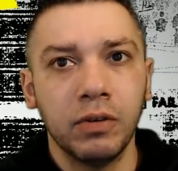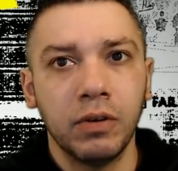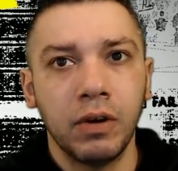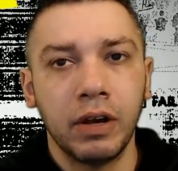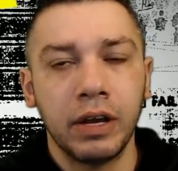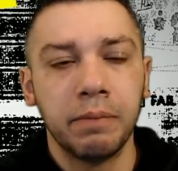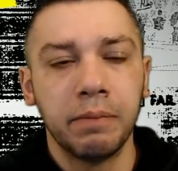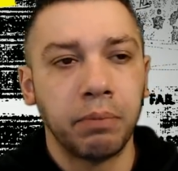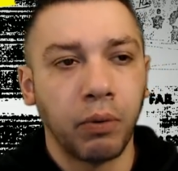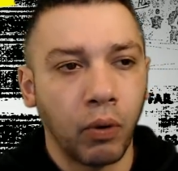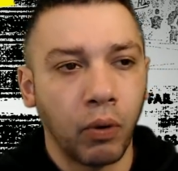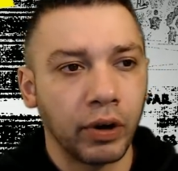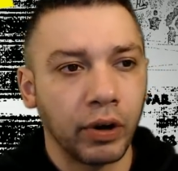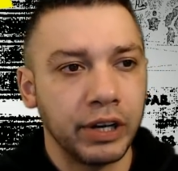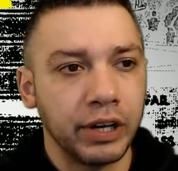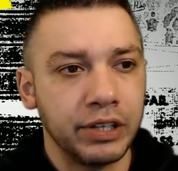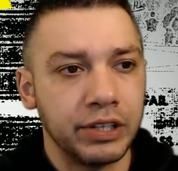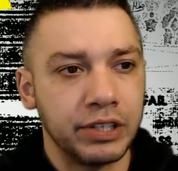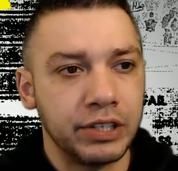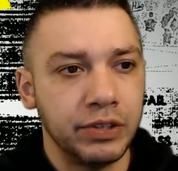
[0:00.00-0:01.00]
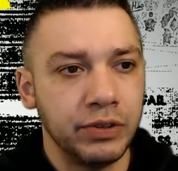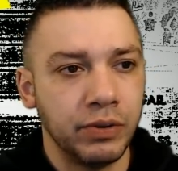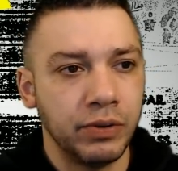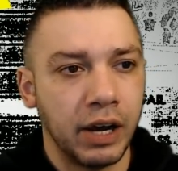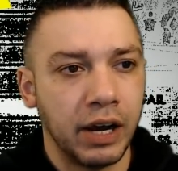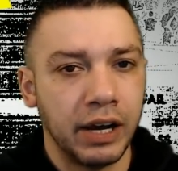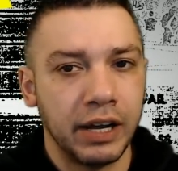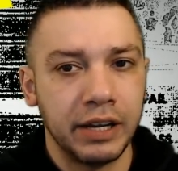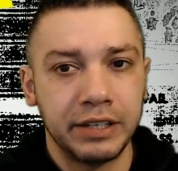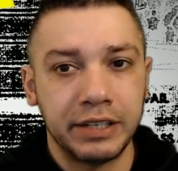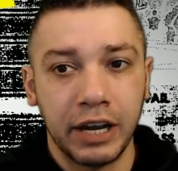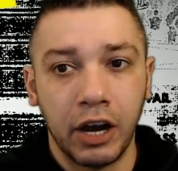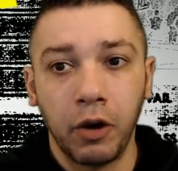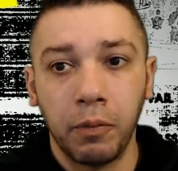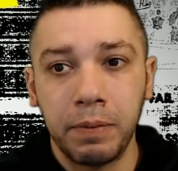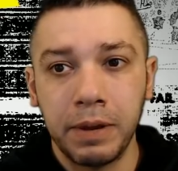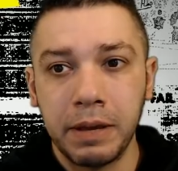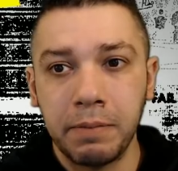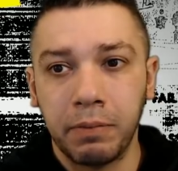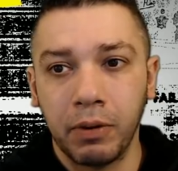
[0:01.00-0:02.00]
important to tell
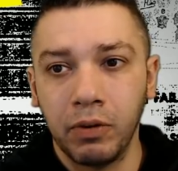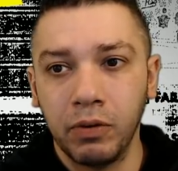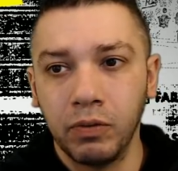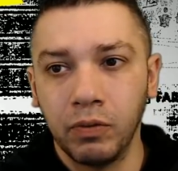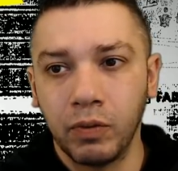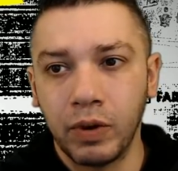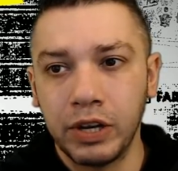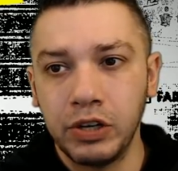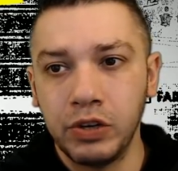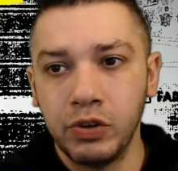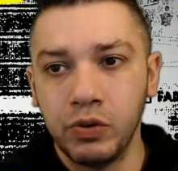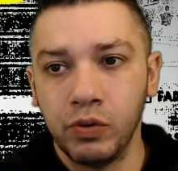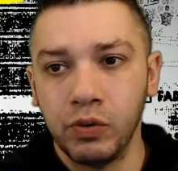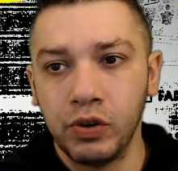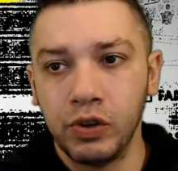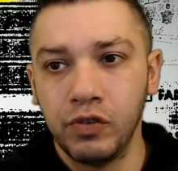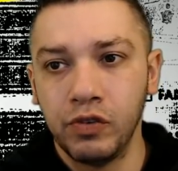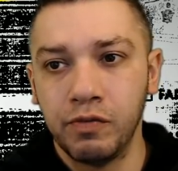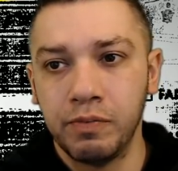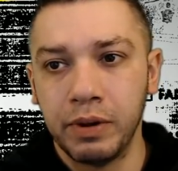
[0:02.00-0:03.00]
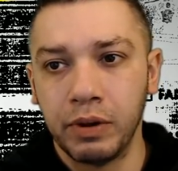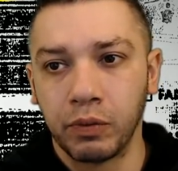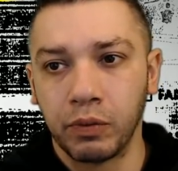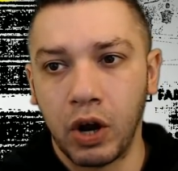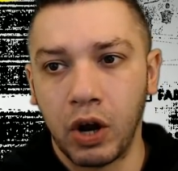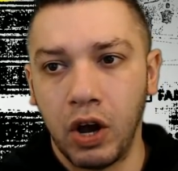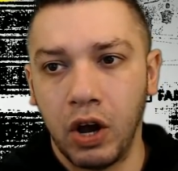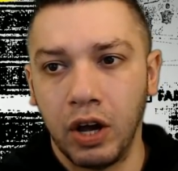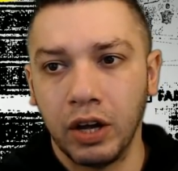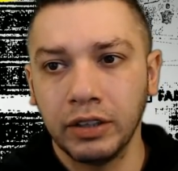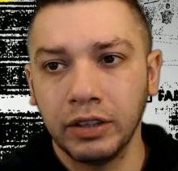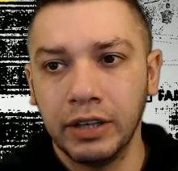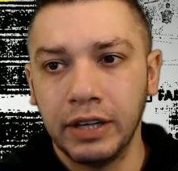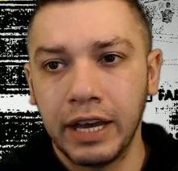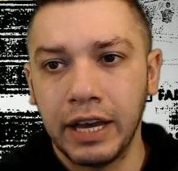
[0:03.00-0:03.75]
people when you've been wrong.